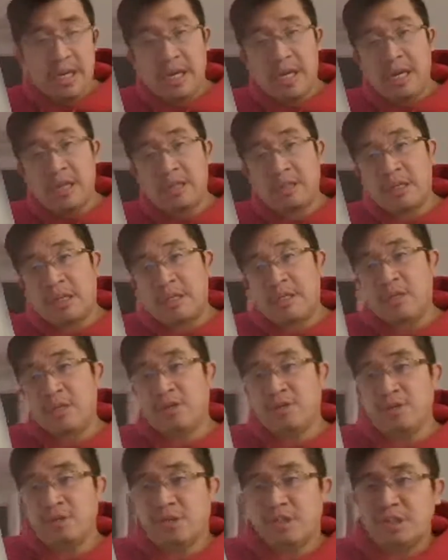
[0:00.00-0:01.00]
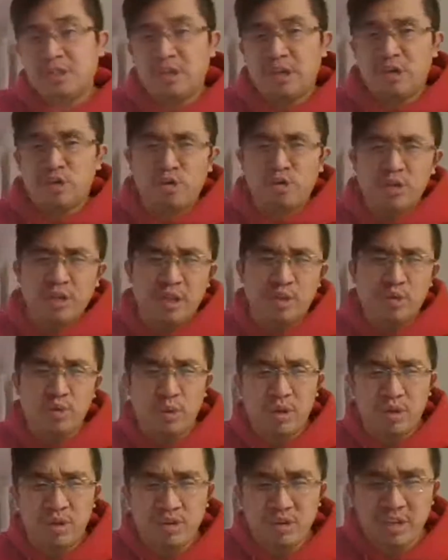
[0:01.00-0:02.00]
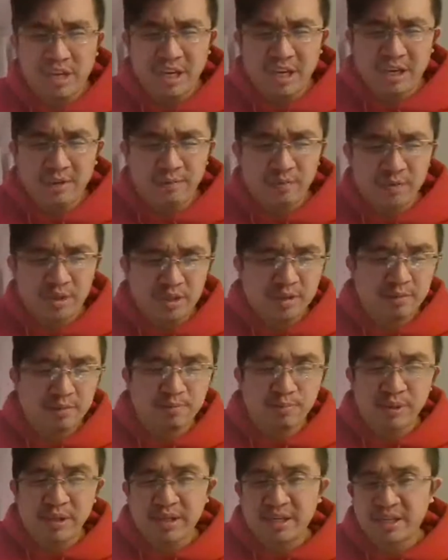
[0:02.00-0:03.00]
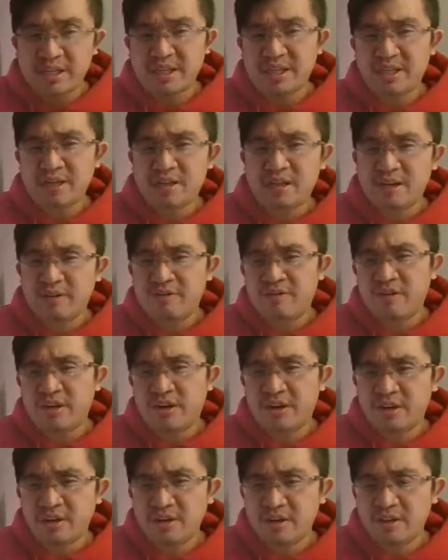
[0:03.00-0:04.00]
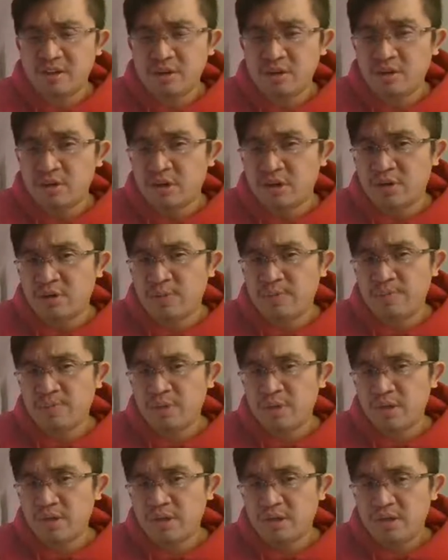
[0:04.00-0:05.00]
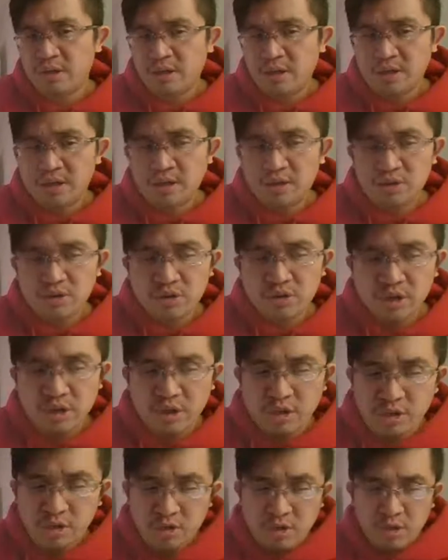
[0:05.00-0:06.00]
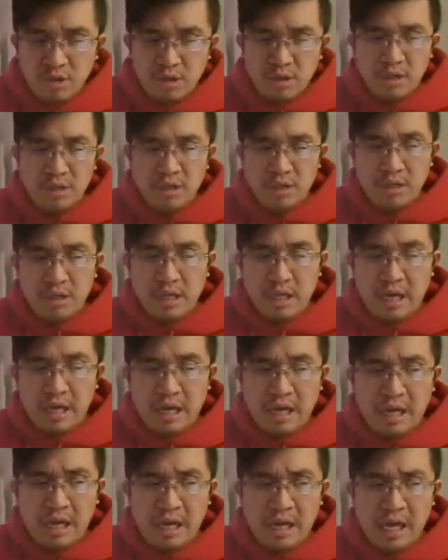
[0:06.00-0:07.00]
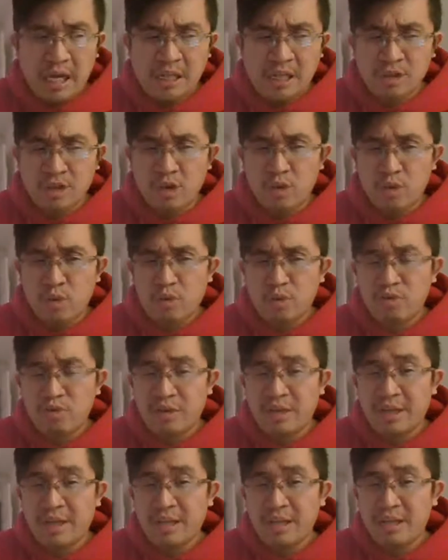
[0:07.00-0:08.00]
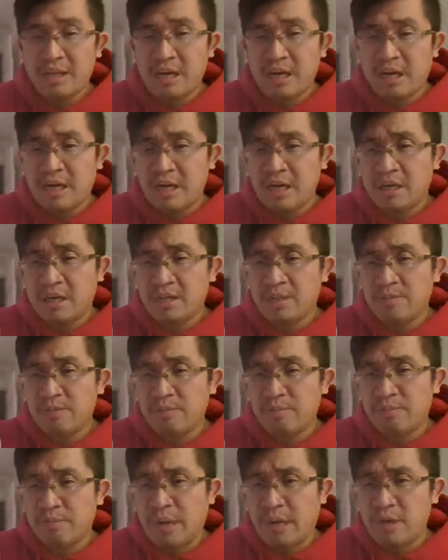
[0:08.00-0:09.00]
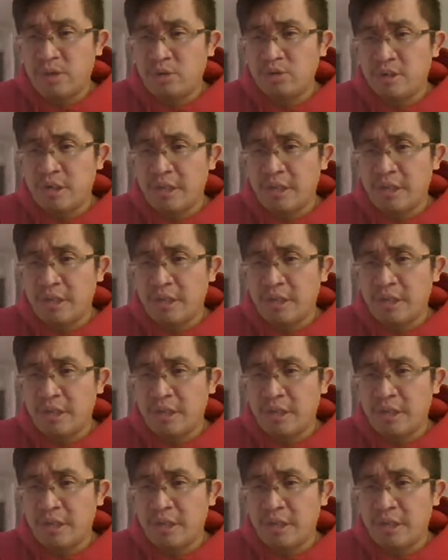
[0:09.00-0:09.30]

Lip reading: And I know it's a really weird time to be a kid, I think, you know? So I know like on my own